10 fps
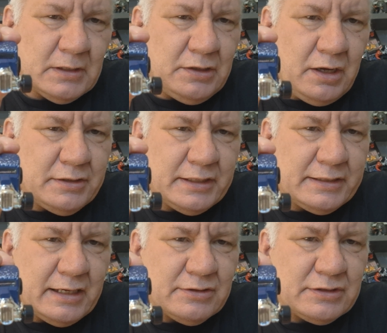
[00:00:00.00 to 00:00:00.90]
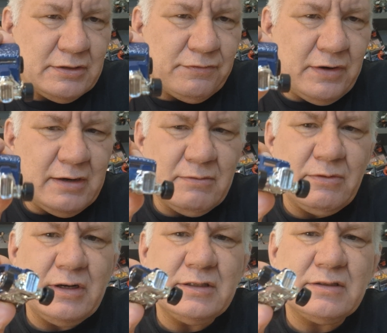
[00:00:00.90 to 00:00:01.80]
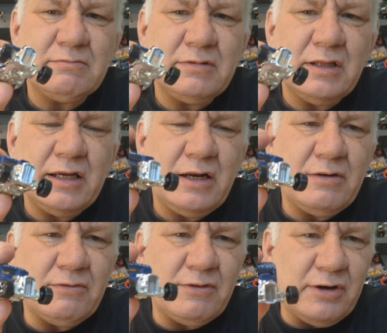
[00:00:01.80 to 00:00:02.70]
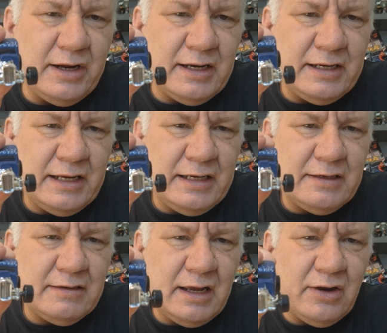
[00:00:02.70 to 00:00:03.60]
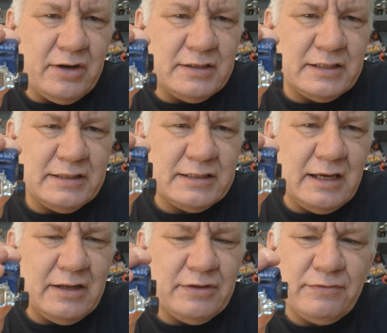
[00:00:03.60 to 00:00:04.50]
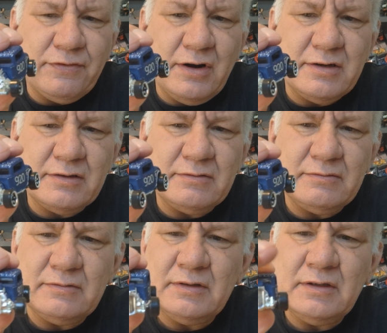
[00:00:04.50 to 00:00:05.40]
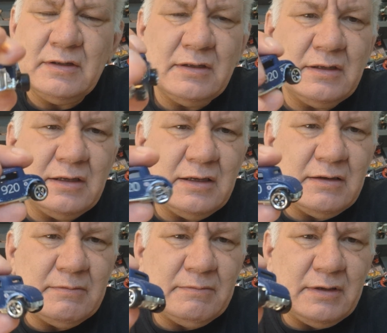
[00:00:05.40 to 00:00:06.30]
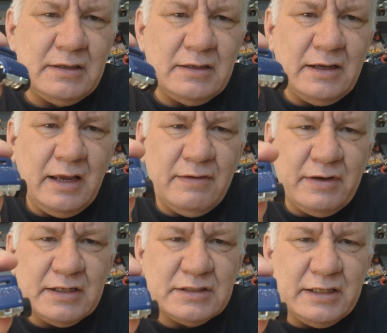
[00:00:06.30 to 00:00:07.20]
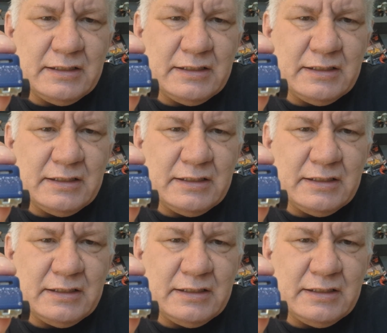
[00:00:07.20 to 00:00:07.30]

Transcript: No details in the front, whereas they don't really need a lot of detail in the front. And they have actually